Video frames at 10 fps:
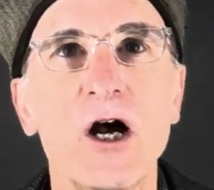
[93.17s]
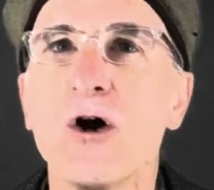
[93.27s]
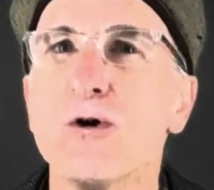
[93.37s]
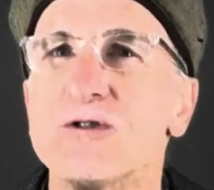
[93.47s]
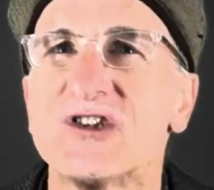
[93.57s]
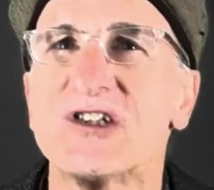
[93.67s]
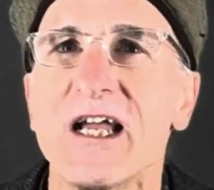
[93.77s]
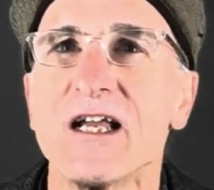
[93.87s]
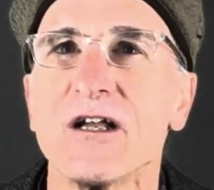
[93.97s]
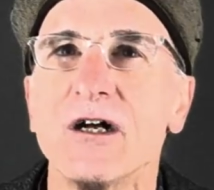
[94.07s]
who
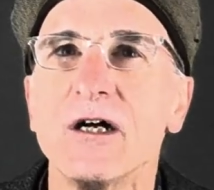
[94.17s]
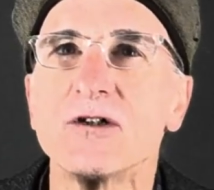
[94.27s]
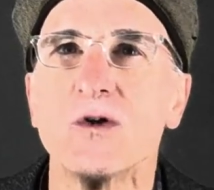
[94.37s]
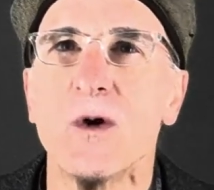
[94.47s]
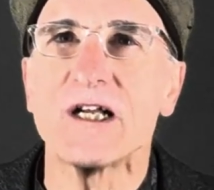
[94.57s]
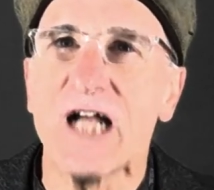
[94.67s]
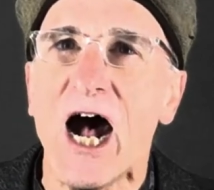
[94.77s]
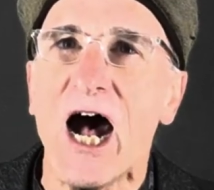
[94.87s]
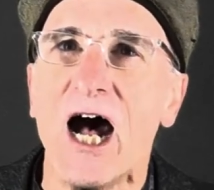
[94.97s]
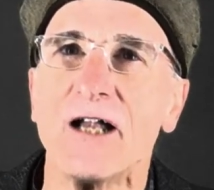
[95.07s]
sing to a
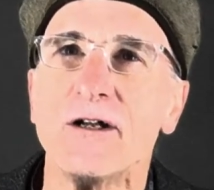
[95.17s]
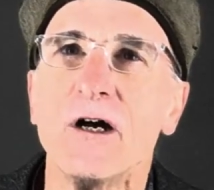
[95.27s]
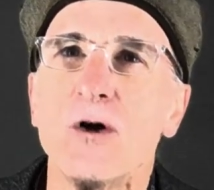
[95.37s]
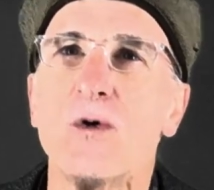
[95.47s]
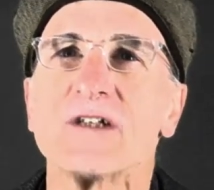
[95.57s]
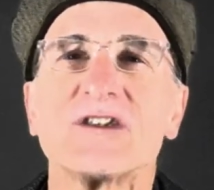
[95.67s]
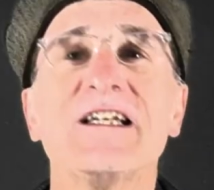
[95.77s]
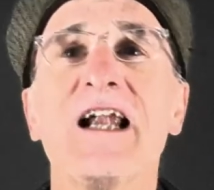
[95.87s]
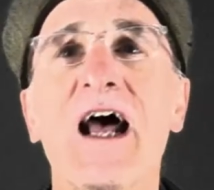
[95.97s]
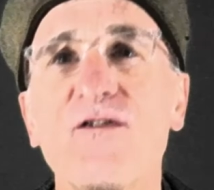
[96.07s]
God who has
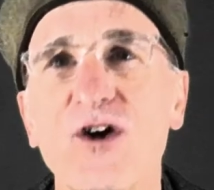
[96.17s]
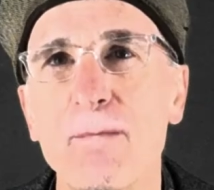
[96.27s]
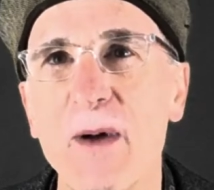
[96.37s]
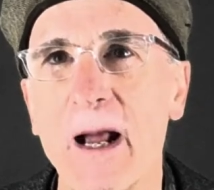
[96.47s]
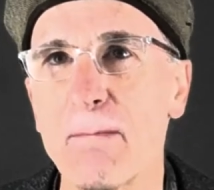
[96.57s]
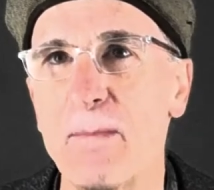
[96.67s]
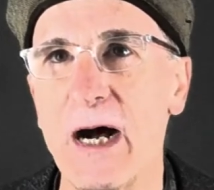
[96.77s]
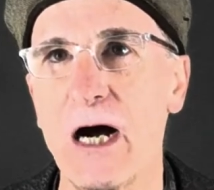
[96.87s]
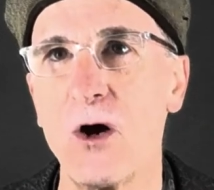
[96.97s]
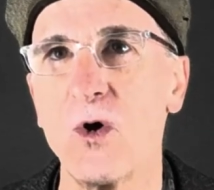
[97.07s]
never been
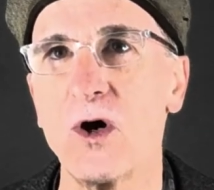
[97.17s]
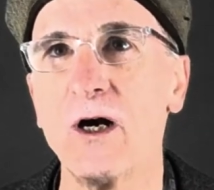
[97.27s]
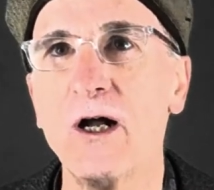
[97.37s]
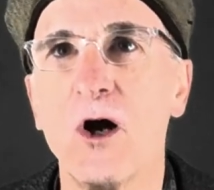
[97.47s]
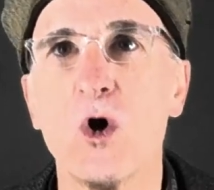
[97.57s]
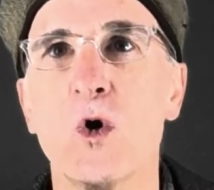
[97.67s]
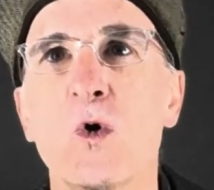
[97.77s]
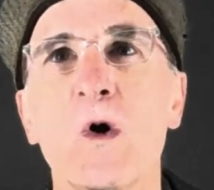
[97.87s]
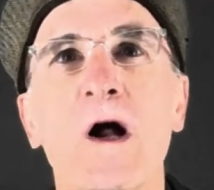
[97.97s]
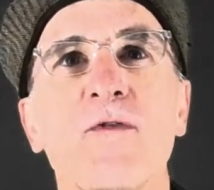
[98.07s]
power,
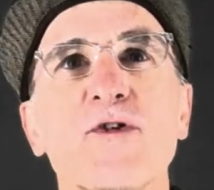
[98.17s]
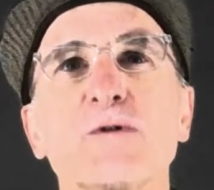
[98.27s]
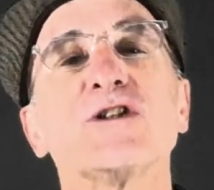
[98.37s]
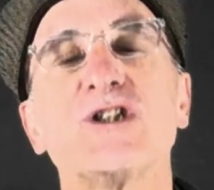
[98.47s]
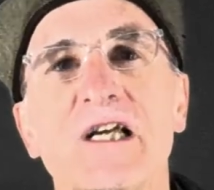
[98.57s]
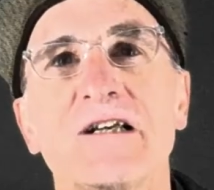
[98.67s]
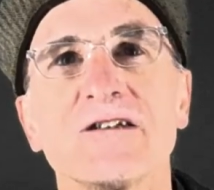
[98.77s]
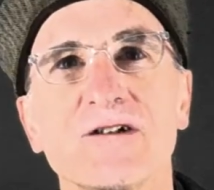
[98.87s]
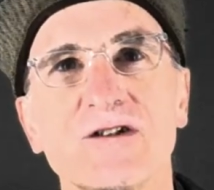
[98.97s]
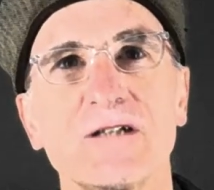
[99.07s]
who through
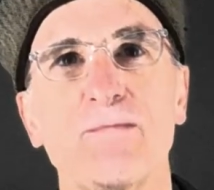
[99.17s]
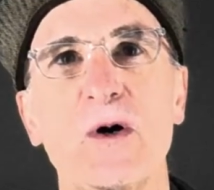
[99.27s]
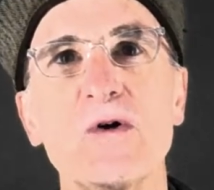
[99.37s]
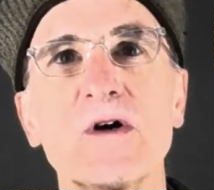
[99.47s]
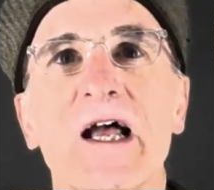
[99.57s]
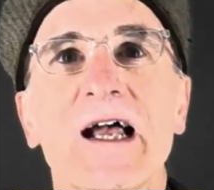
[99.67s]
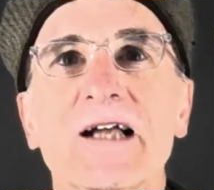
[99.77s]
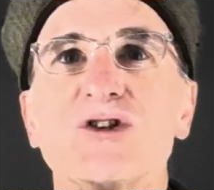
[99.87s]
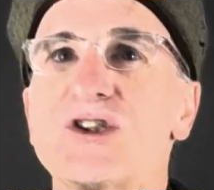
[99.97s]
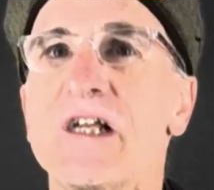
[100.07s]
Jesus spoke,
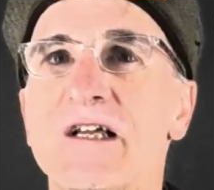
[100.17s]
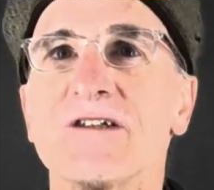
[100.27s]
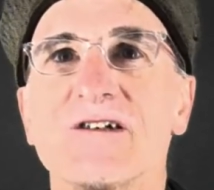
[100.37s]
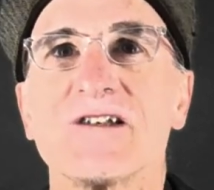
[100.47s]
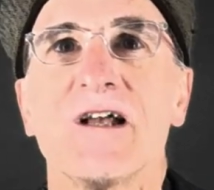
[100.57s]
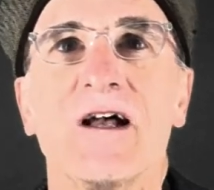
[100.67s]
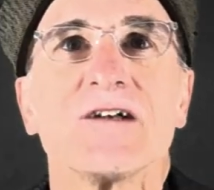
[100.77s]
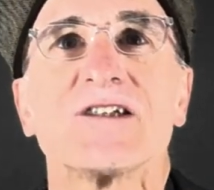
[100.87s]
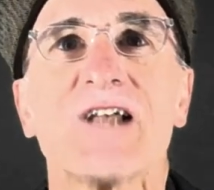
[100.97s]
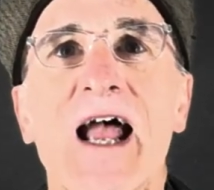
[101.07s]
and Jesus
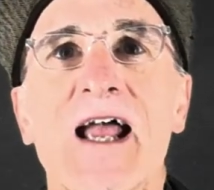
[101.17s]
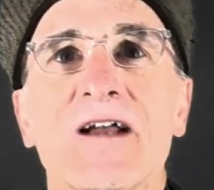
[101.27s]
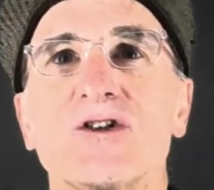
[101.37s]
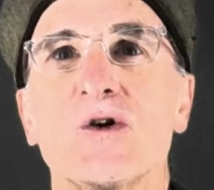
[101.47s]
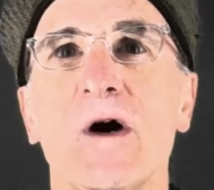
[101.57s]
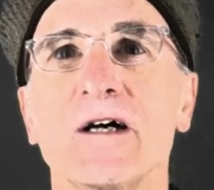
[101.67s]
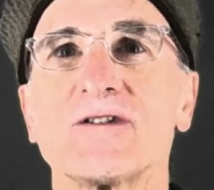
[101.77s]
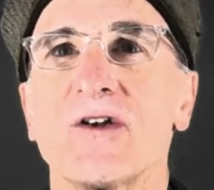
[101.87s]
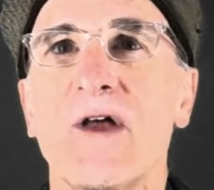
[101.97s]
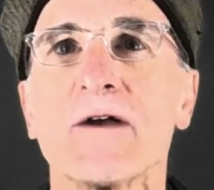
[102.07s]
sang to
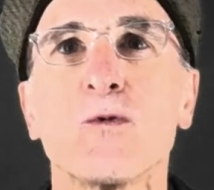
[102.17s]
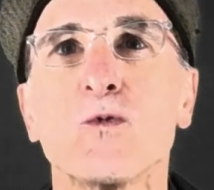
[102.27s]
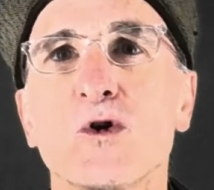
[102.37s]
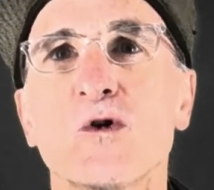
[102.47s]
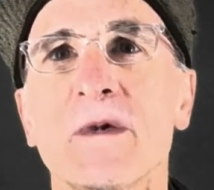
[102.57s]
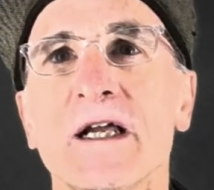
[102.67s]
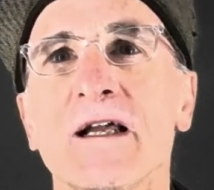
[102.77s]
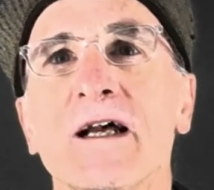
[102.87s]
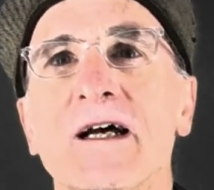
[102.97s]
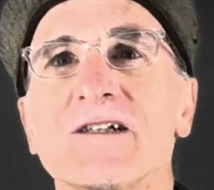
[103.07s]
us like
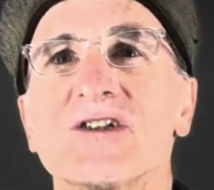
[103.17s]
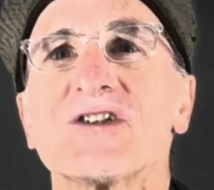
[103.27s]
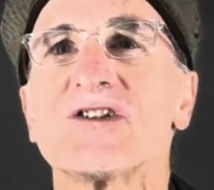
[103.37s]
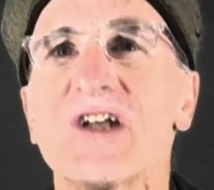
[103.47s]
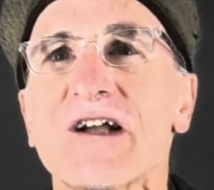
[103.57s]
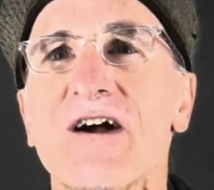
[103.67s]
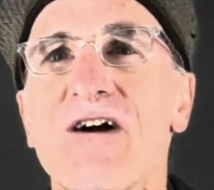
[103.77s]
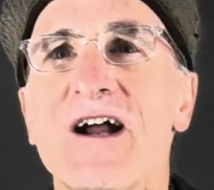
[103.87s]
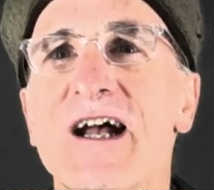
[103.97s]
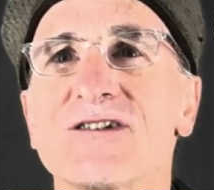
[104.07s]
Rumi, to stick
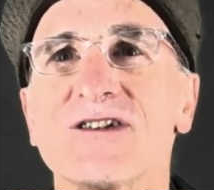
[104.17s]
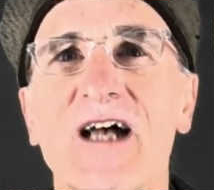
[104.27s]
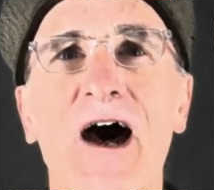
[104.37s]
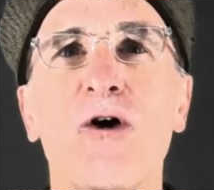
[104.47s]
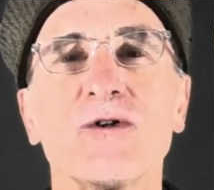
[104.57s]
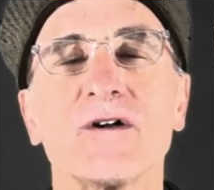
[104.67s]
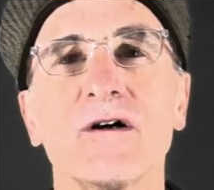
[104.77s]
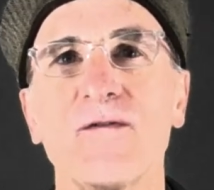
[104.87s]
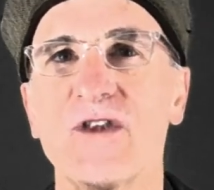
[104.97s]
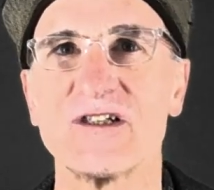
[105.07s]
our heads out
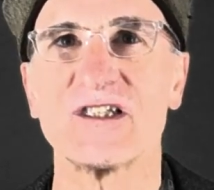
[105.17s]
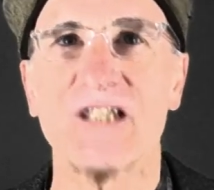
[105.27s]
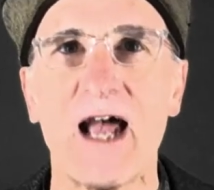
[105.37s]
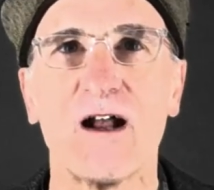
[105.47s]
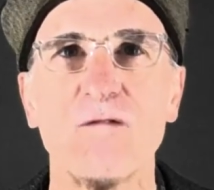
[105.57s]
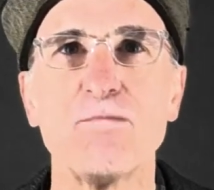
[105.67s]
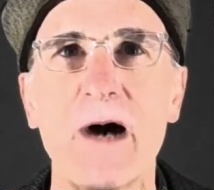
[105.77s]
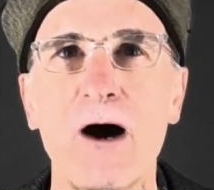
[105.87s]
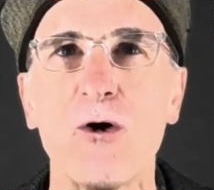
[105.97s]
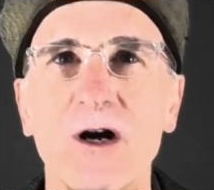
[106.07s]
of the sack of
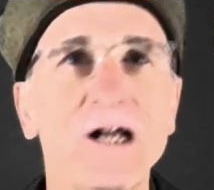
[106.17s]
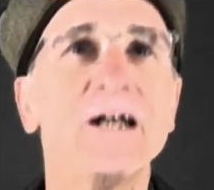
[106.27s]
power.